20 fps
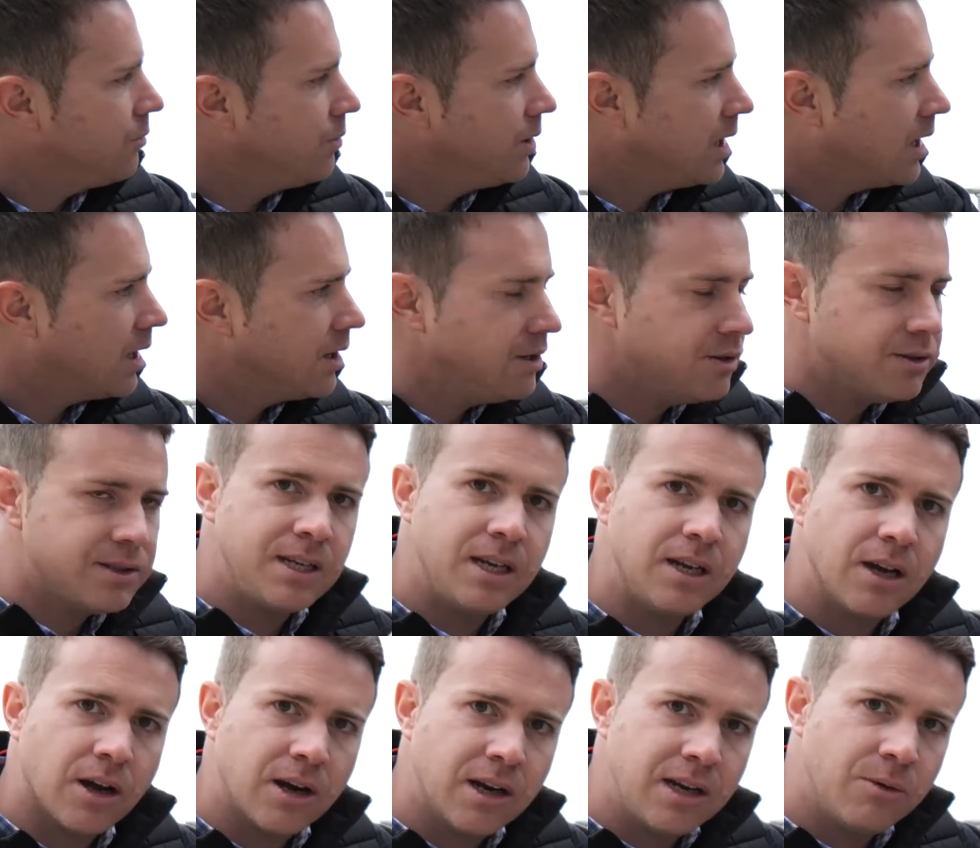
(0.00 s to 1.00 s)
we are
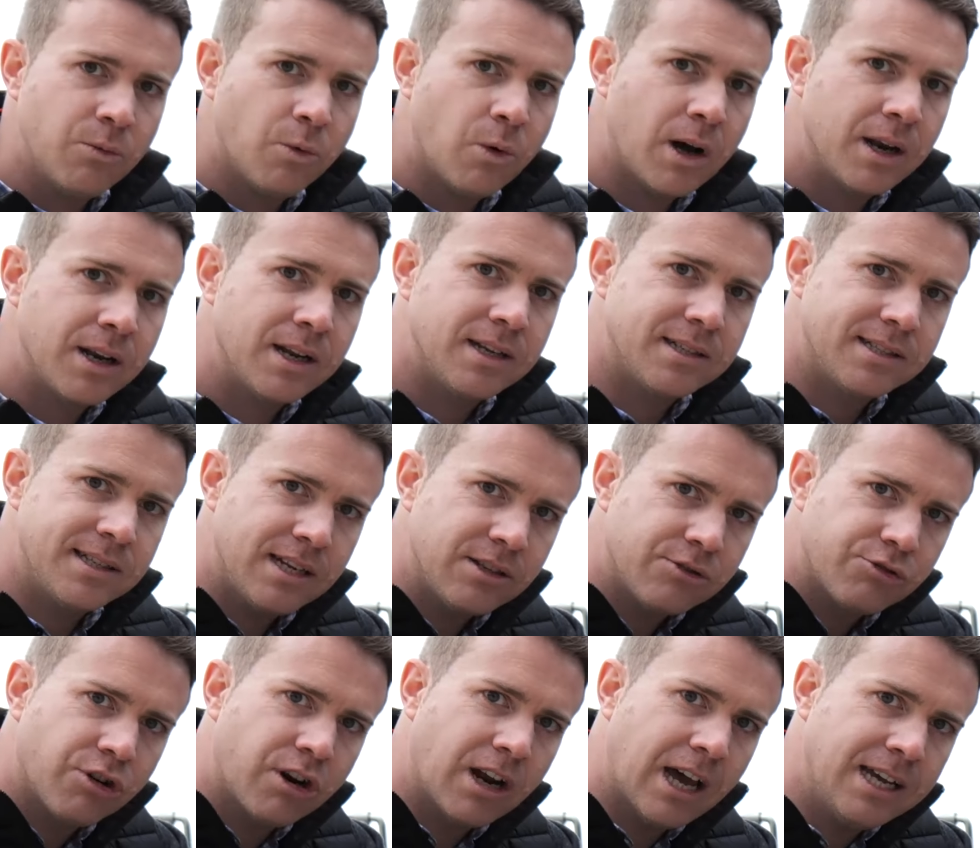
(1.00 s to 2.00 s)
using only one
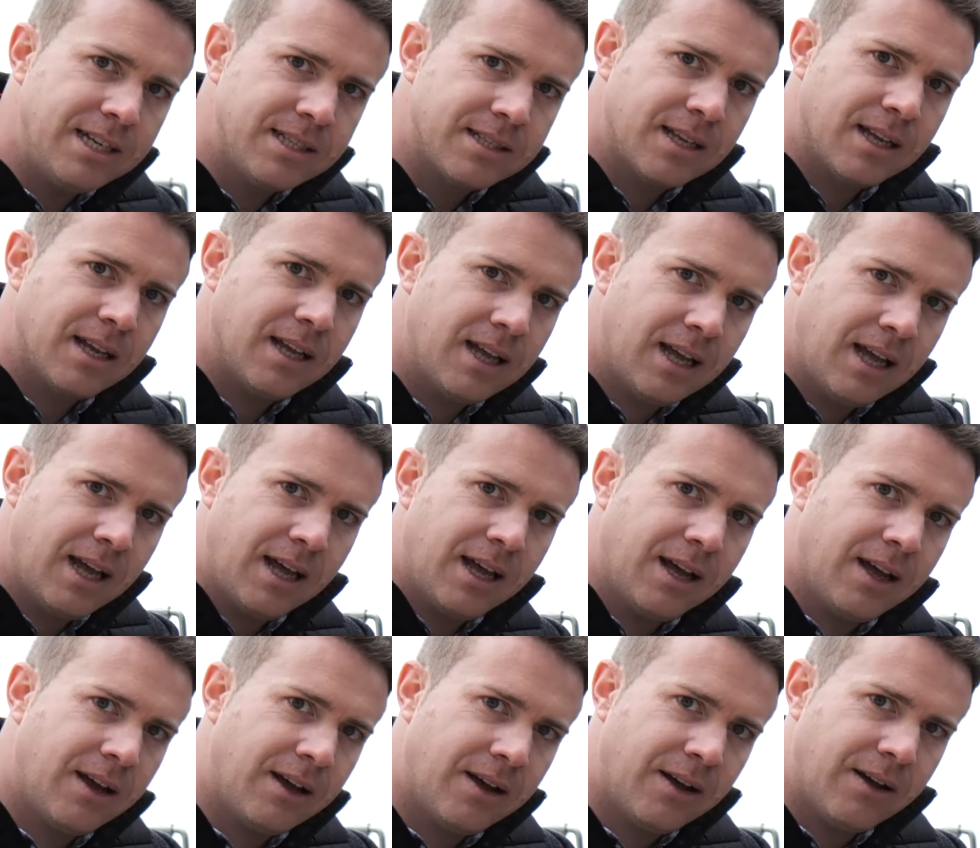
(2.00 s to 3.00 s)
centralized
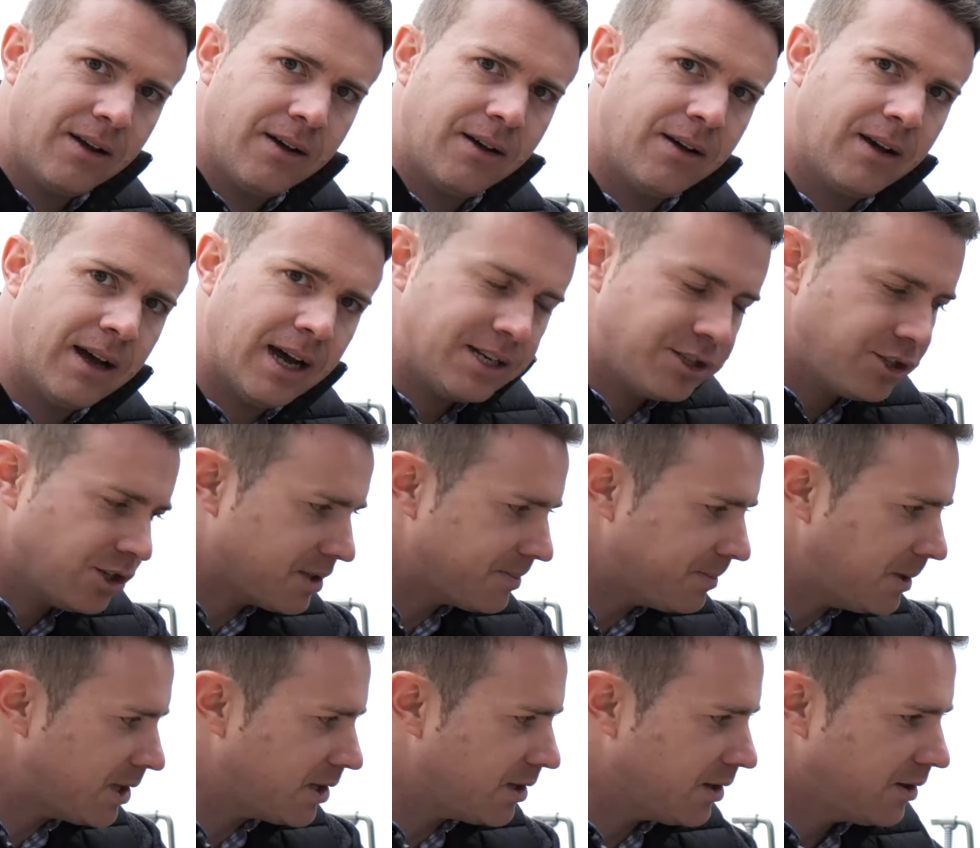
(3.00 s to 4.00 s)

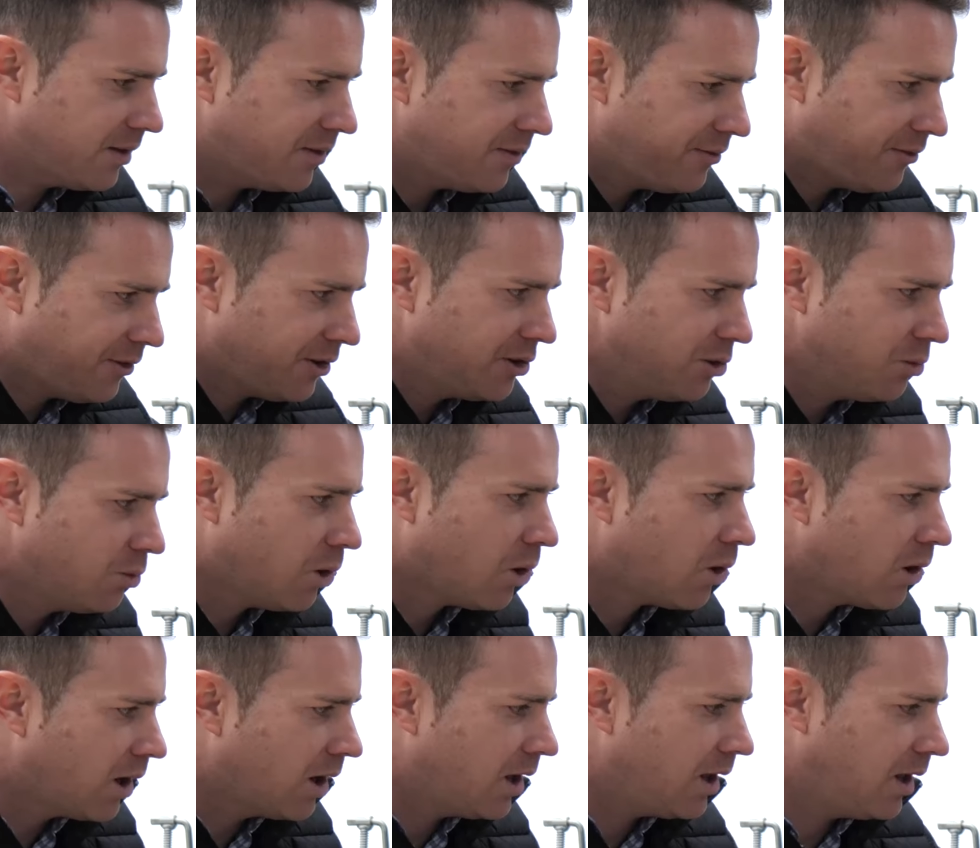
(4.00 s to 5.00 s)
adjustment for the
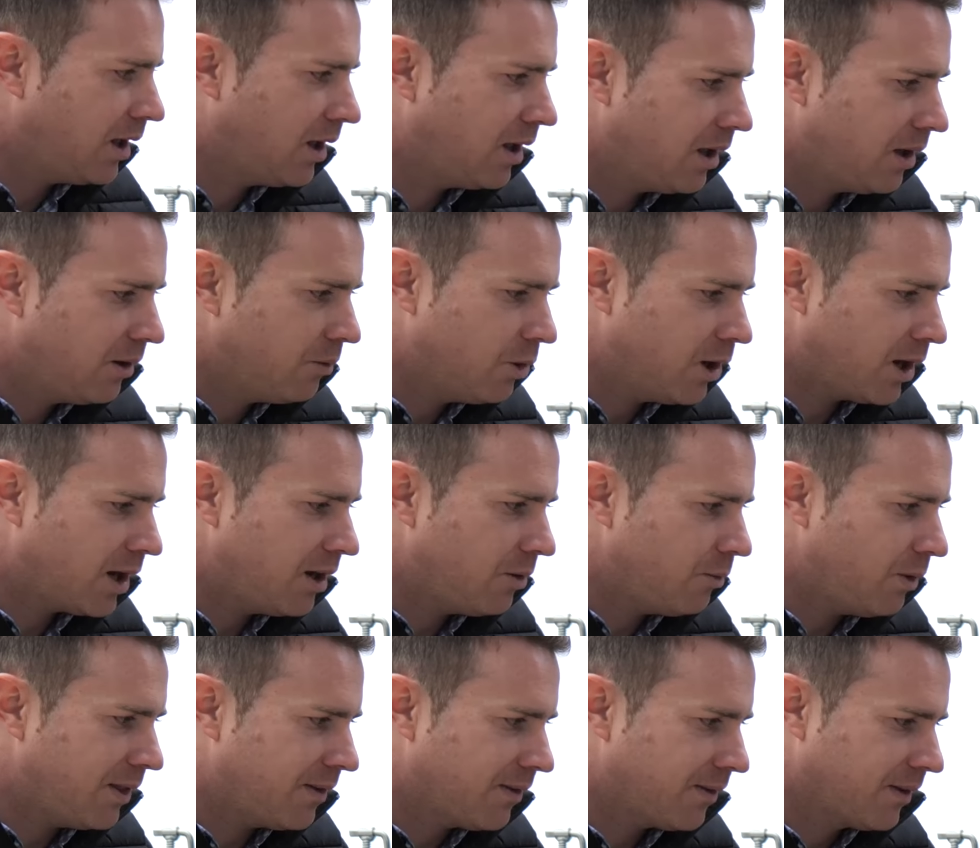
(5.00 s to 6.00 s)
wall working
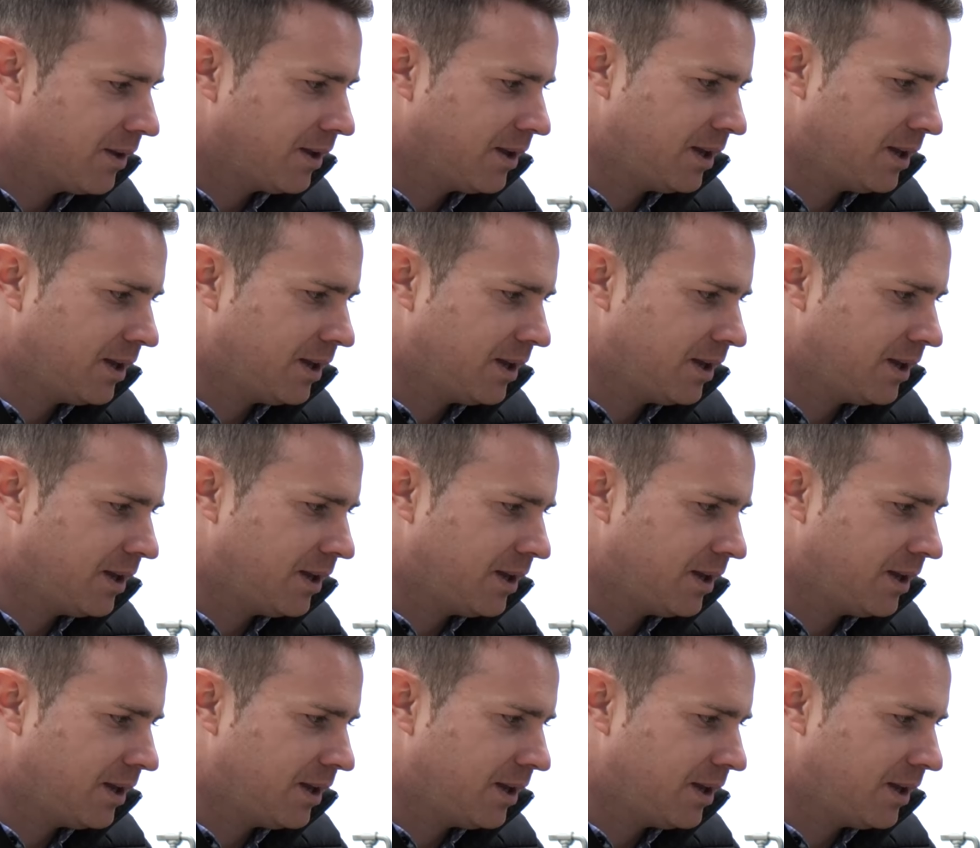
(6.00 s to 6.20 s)
with.